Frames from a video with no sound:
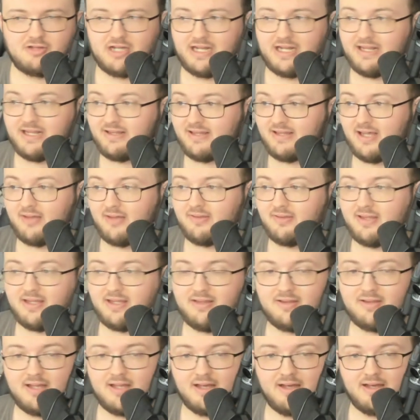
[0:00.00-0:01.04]
trying to sell
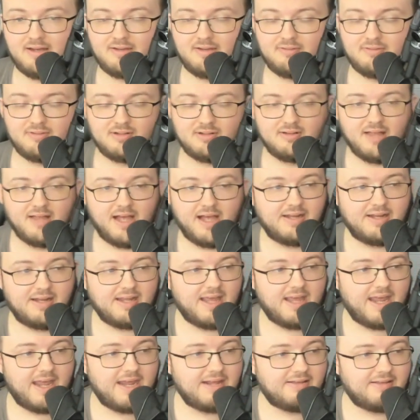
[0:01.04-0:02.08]
these Clowney
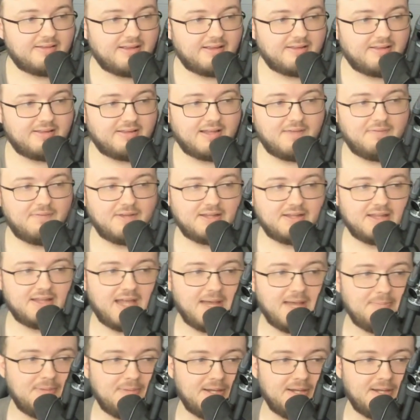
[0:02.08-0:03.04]
eggs and stuff like that.